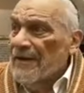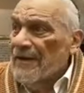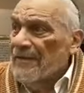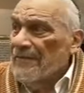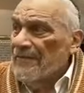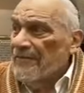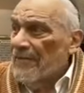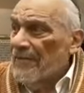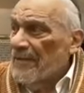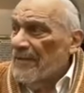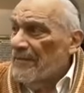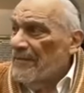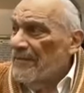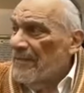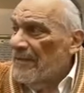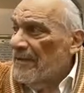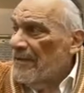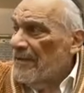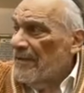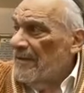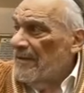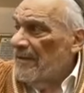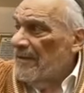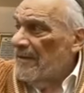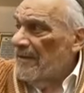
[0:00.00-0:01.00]
are from
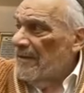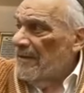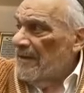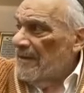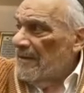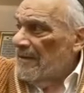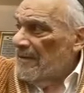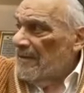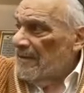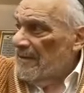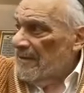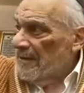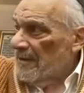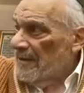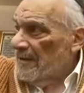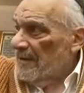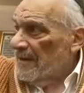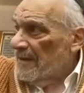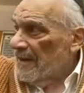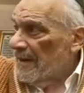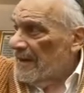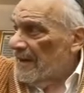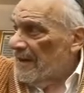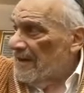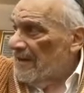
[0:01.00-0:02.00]

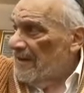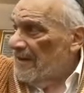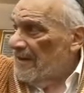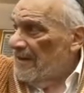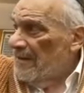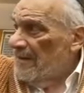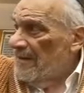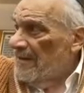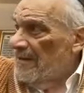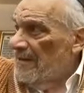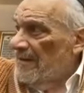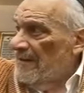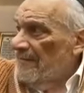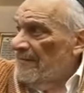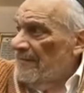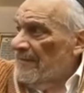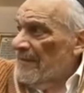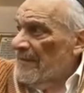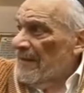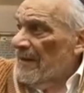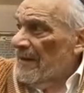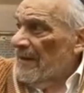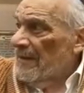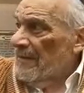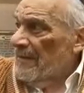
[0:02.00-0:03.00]
Sinai,
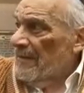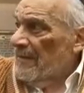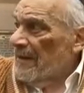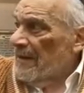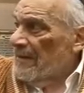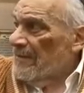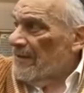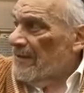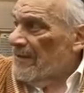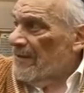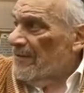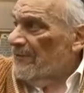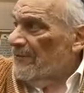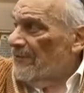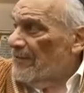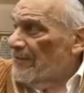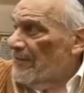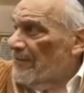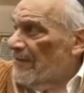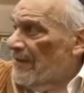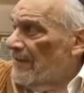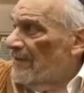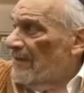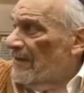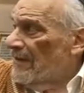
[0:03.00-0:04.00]
and that therefore
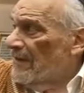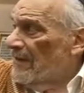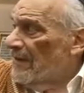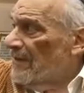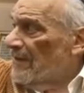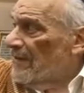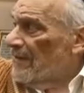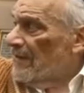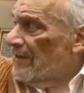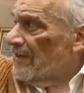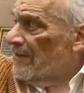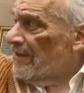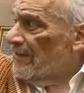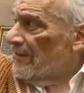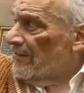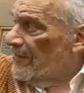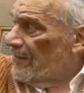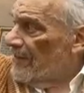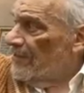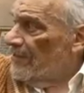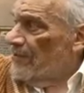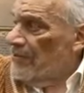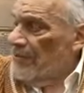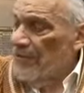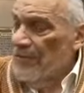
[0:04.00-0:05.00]
even this
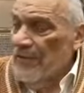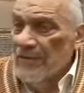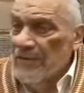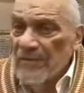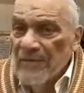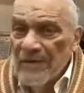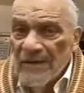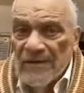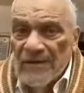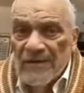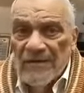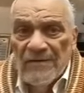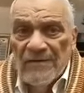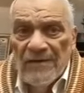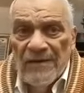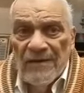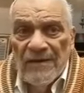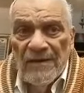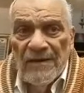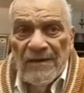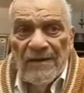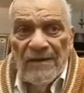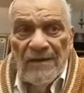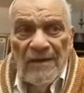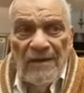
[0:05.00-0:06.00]
individual
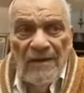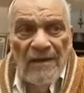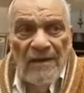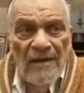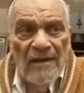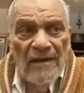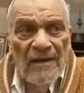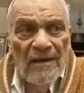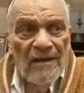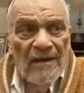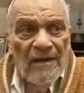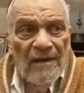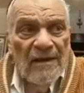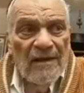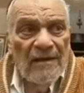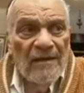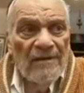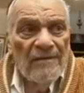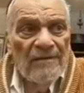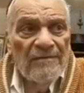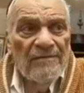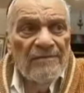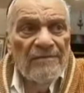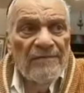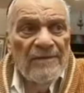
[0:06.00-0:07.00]
mitzvah
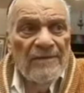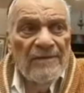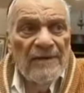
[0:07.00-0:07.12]
of